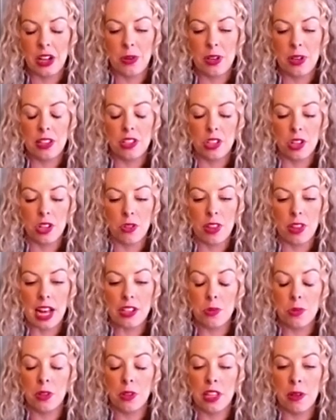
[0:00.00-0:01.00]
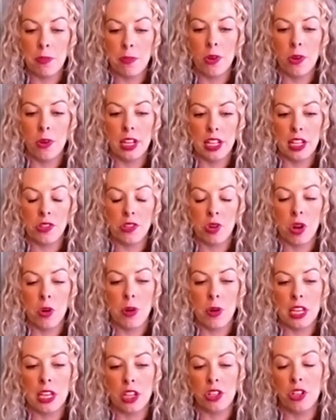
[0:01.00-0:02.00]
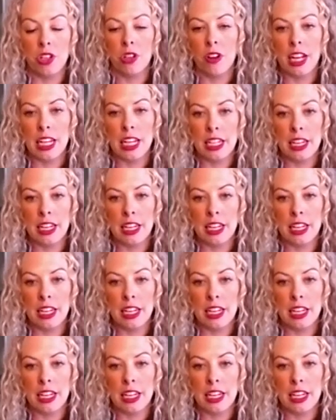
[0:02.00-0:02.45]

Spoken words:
So that's really important, is growing a curated